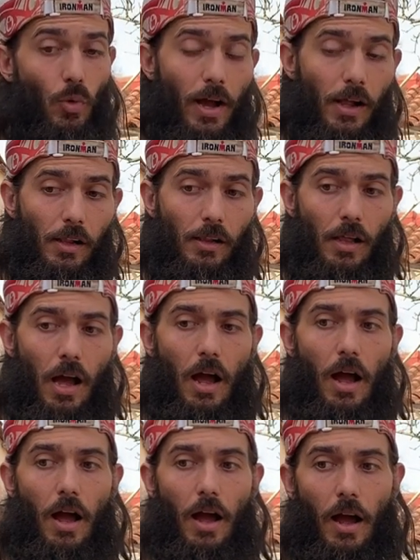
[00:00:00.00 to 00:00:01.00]
Well,
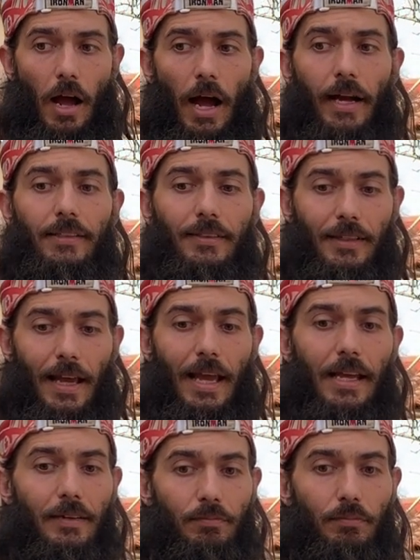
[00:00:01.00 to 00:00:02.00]
I'd
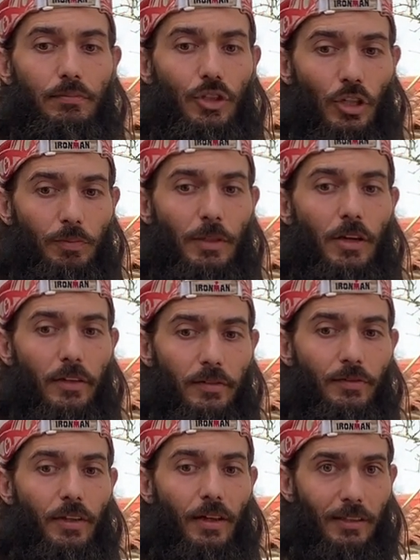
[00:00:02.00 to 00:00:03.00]
say just because
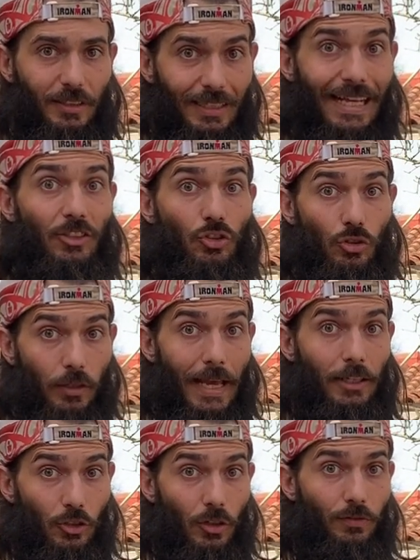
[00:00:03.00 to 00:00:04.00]
of the essential
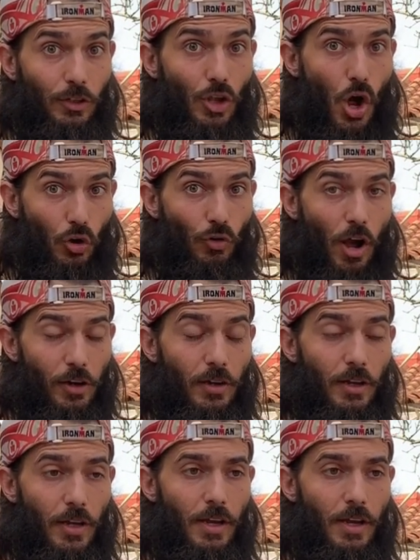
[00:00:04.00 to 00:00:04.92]
nature of the long run